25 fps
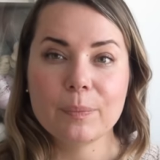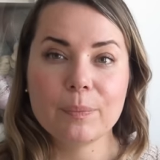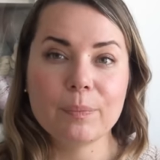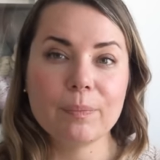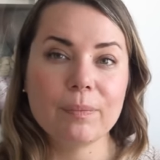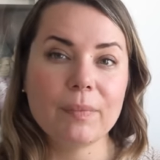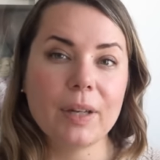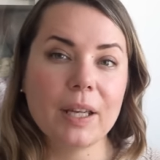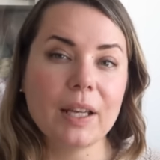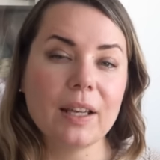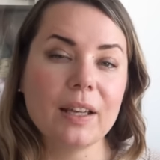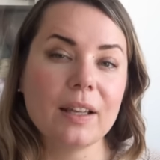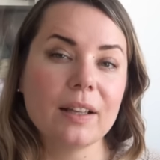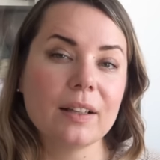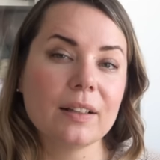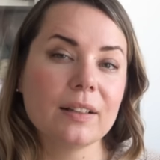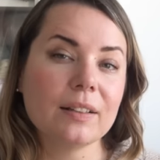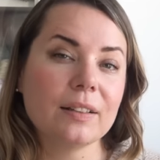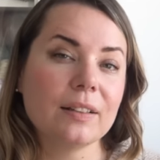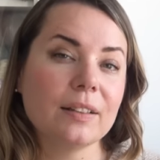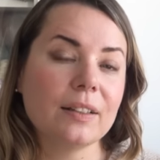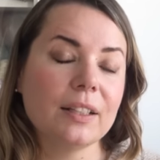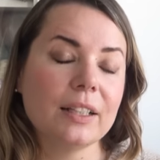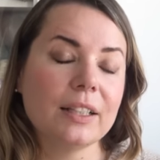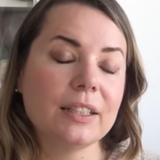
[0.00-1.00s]

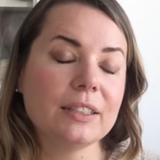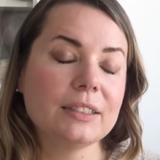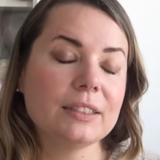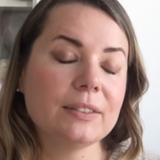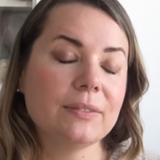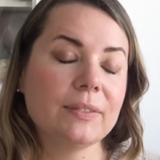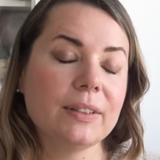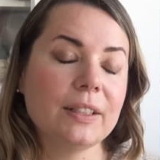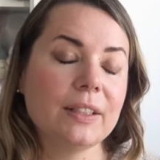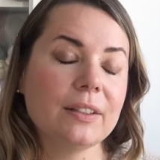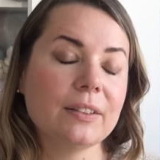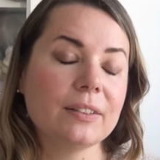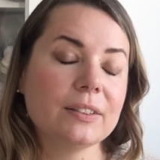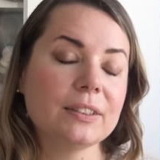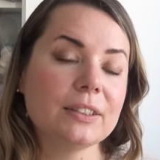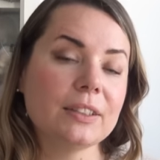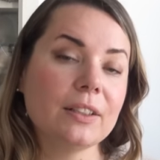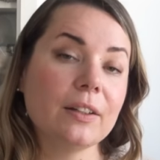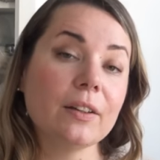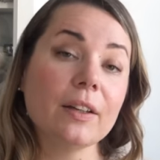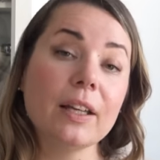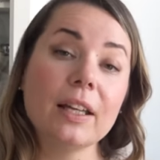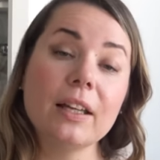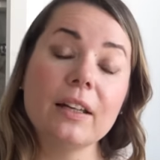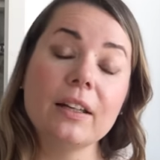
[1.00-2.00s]
making these videos
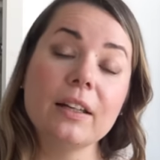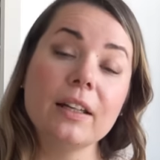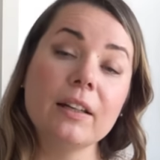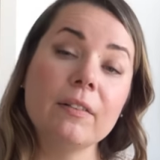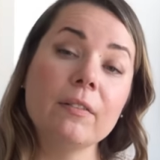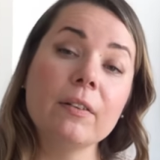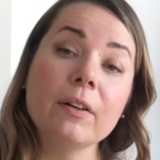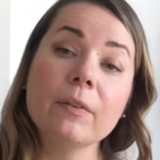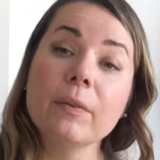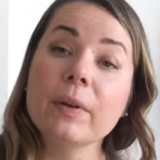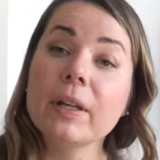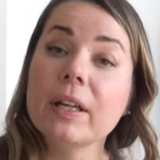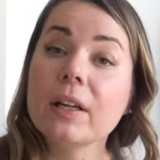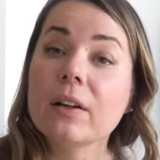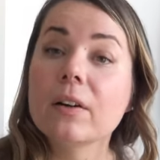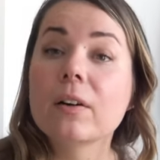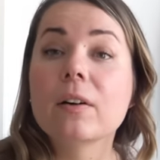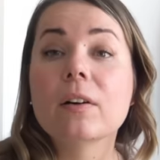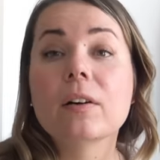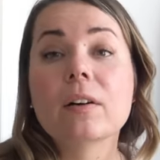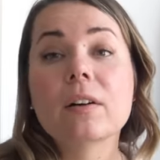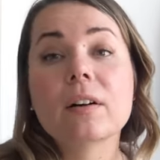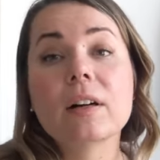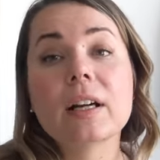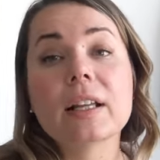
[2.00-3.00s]
again every week
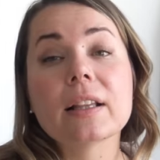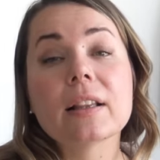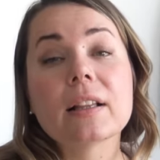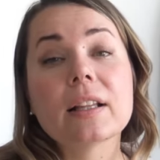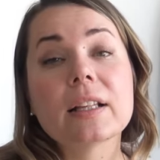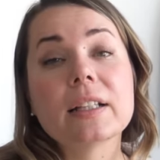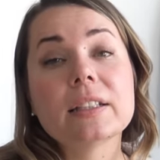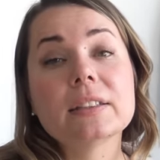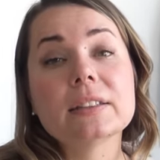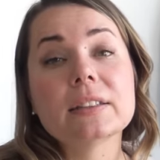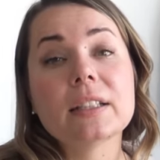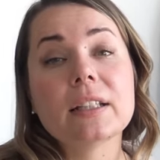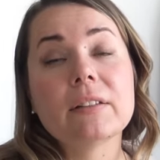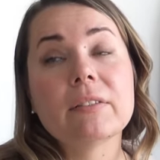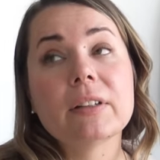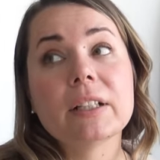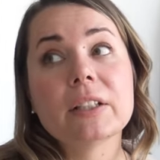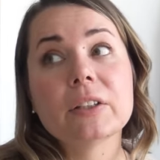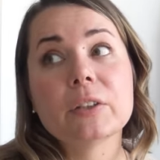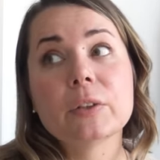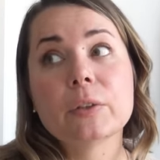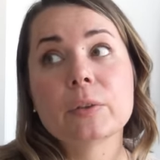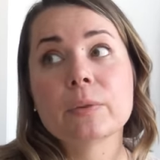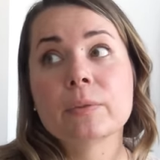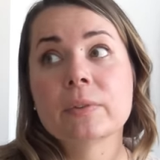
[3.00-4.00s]
or at least every
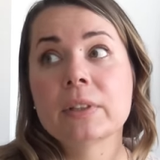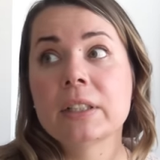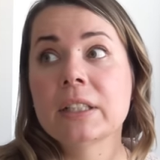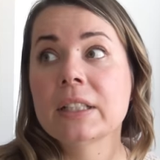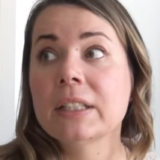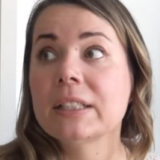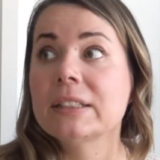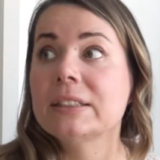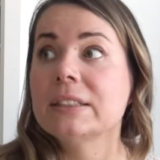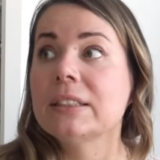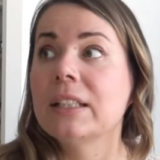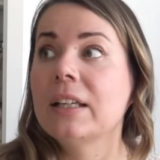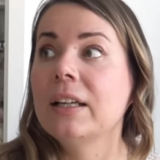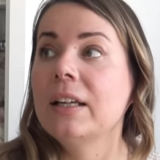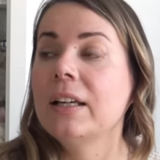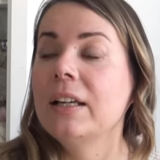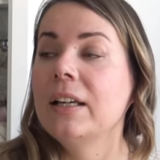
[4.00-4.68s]
2 weeks,